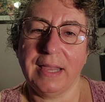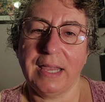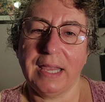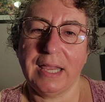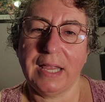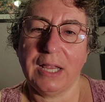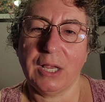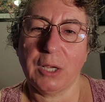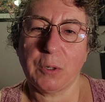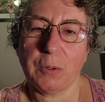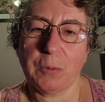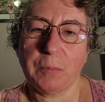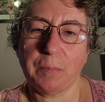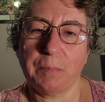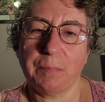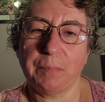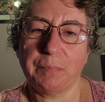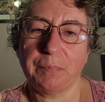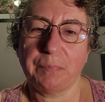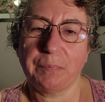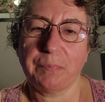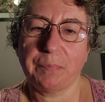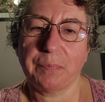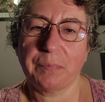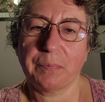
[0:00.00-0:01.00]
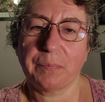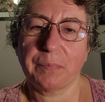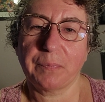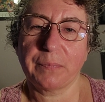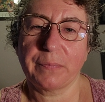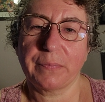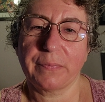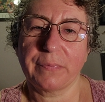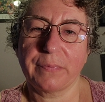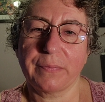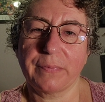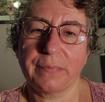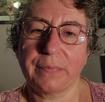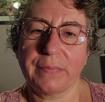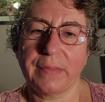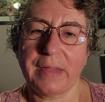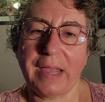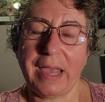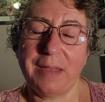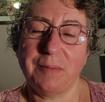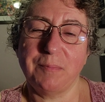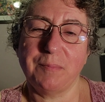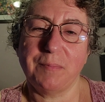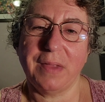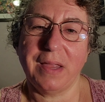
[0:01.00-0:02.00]
you know.
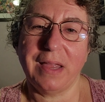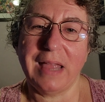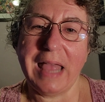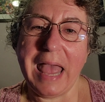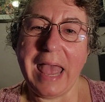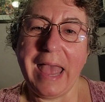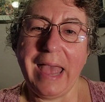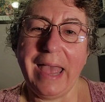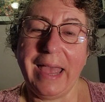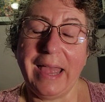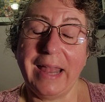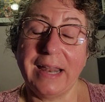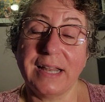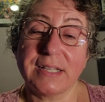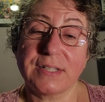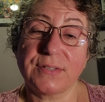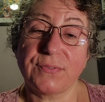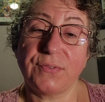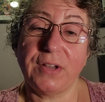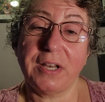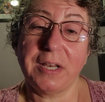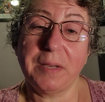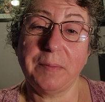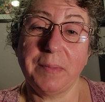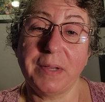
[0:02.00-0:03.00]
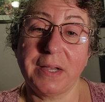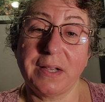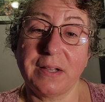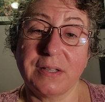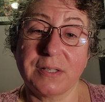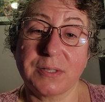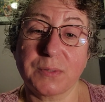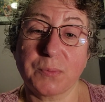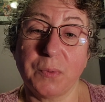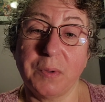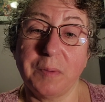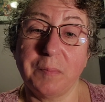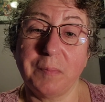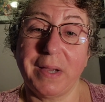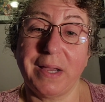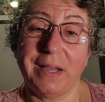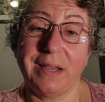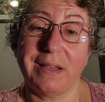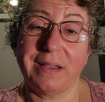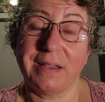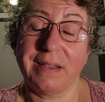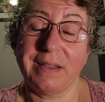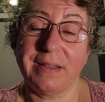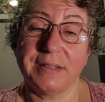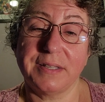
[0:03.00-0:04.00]
And it's funny because when my
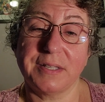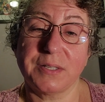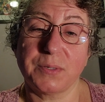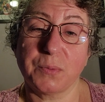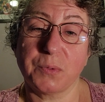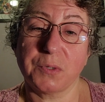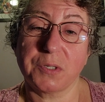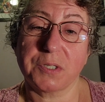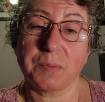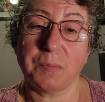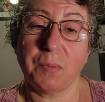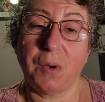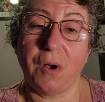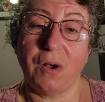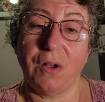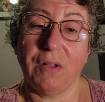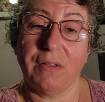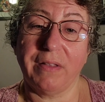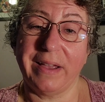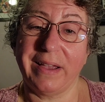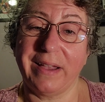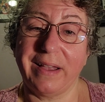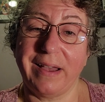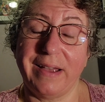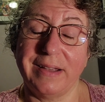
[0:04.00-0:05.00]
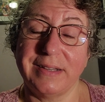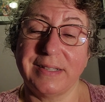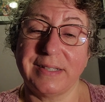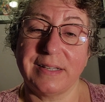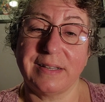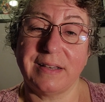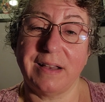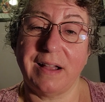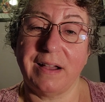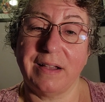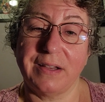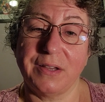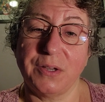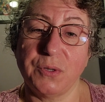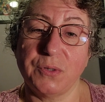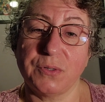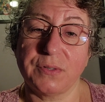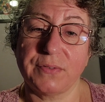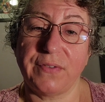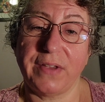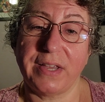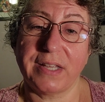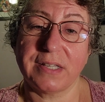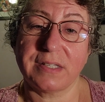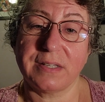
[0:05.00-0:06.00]
kids were small, like, I did not use
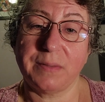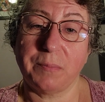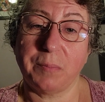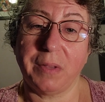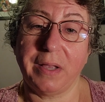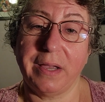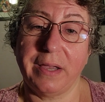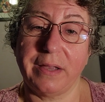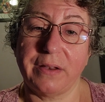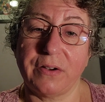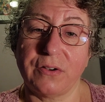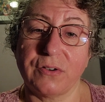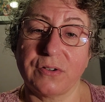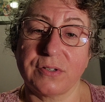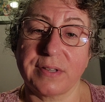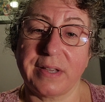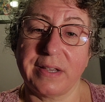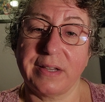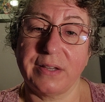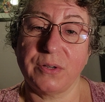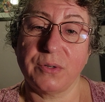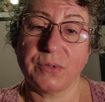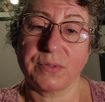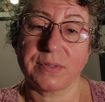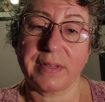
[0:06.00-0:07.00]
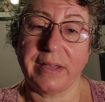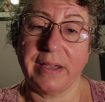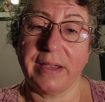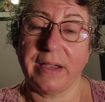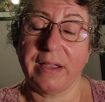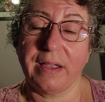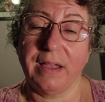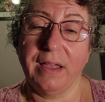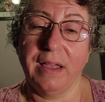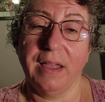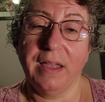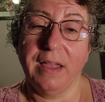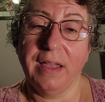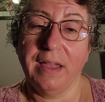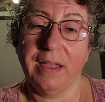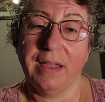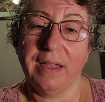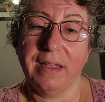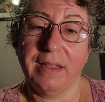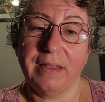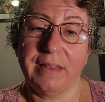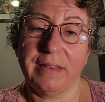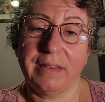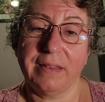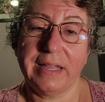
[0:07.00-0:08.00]
fancy planners. I used,
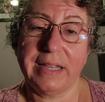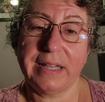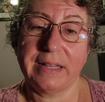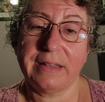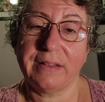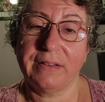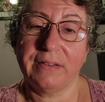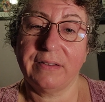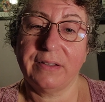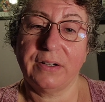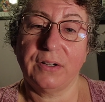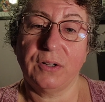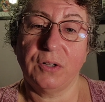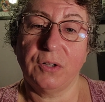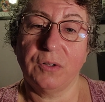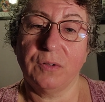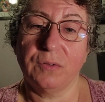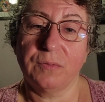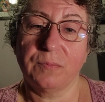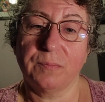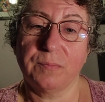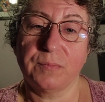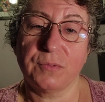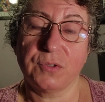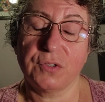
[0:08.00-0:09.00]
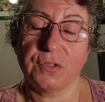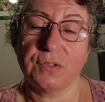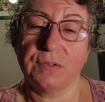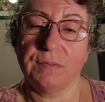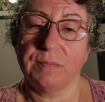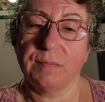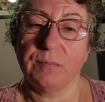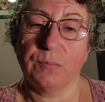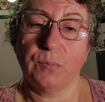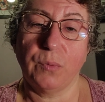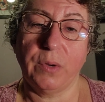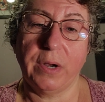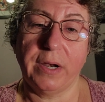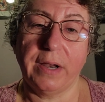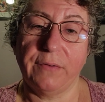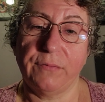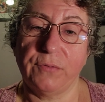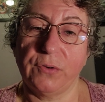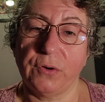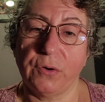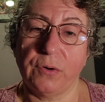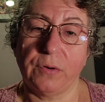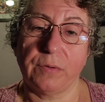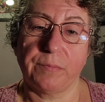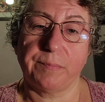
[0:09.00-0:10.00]
like the little
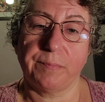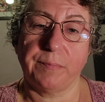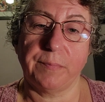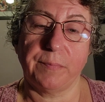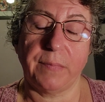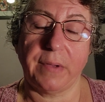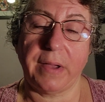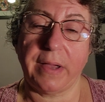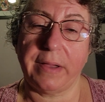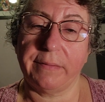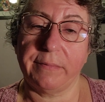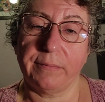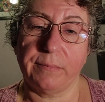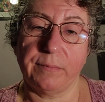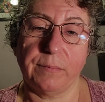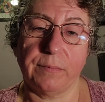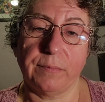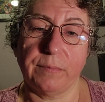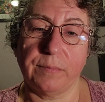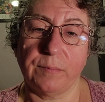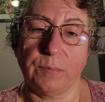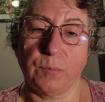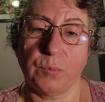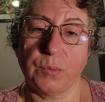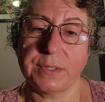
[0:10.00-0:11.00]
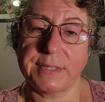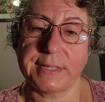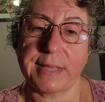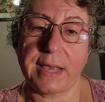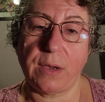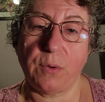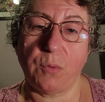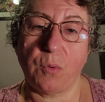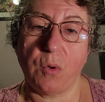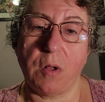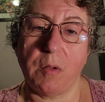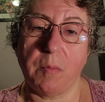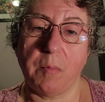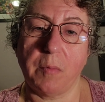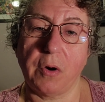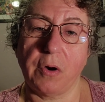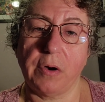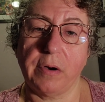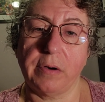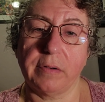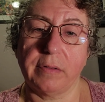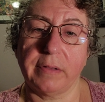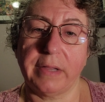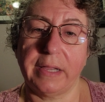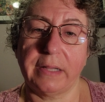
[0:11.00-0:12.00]
whatever was at
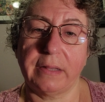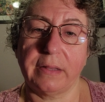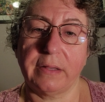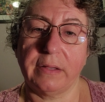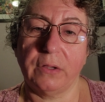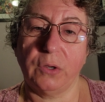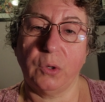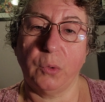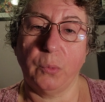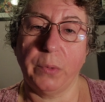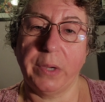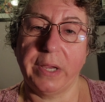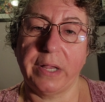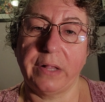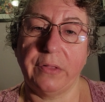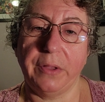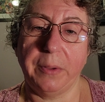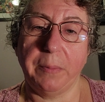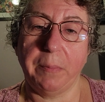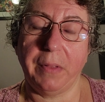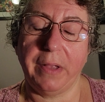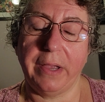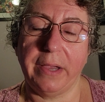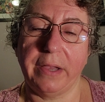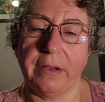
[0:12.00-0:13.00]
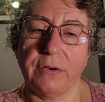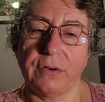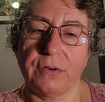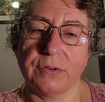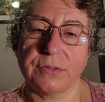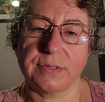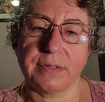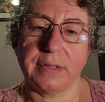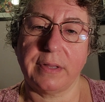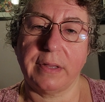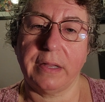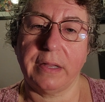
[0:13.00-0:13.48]
Walmart, like the little weekly planners,